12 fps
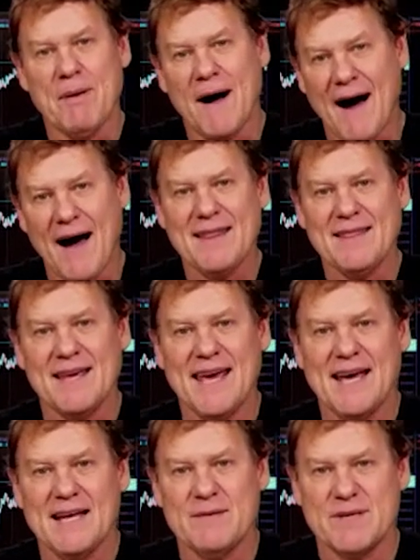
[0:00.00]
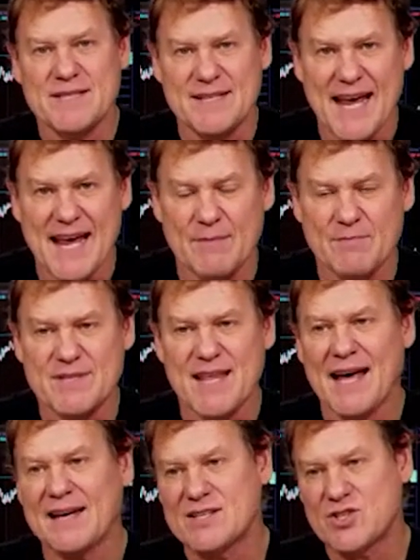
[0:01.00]
behind the cannabis names
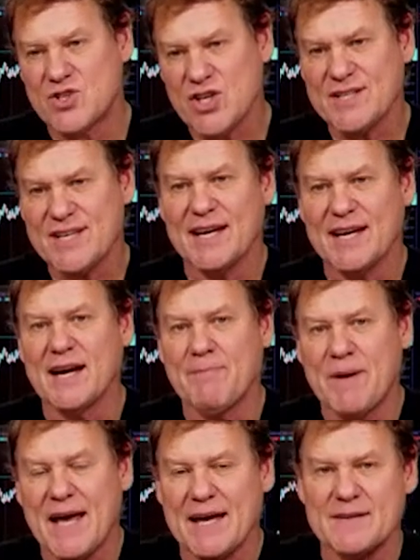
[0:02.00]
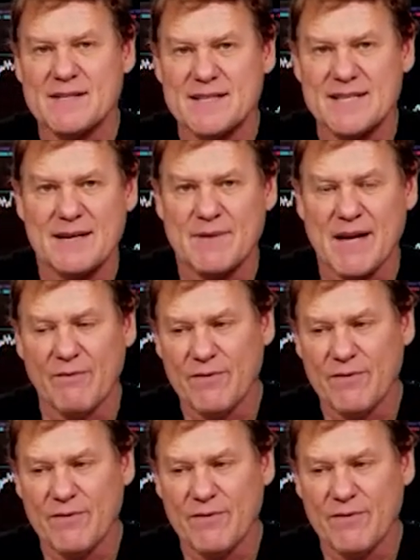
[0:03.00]
that is just getting up ahead of steam now.